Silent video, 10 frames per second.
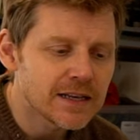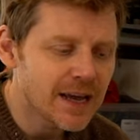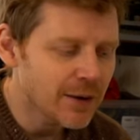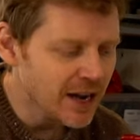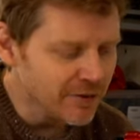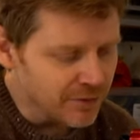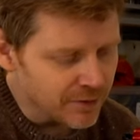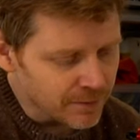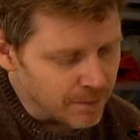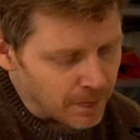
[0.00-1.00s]
Now I
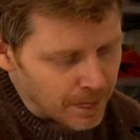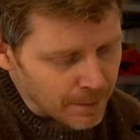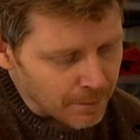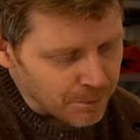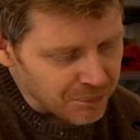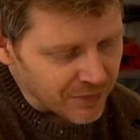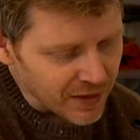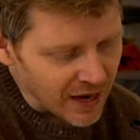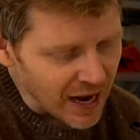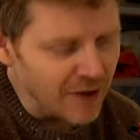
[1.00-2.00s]

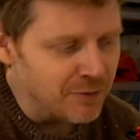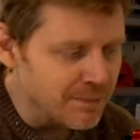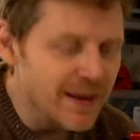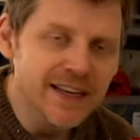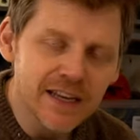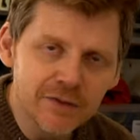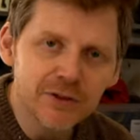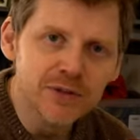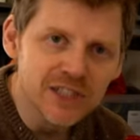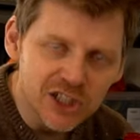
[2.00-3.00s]
have been making a
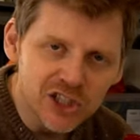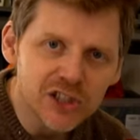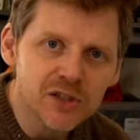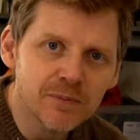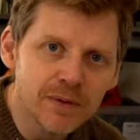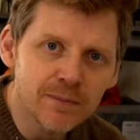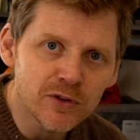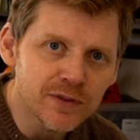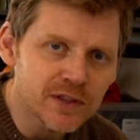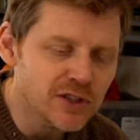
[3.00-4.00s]
few additions, so I've been
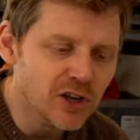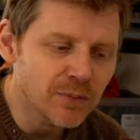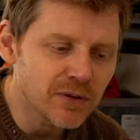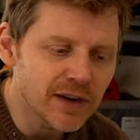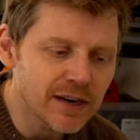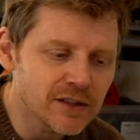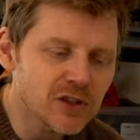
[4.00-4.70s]
moving the scope around.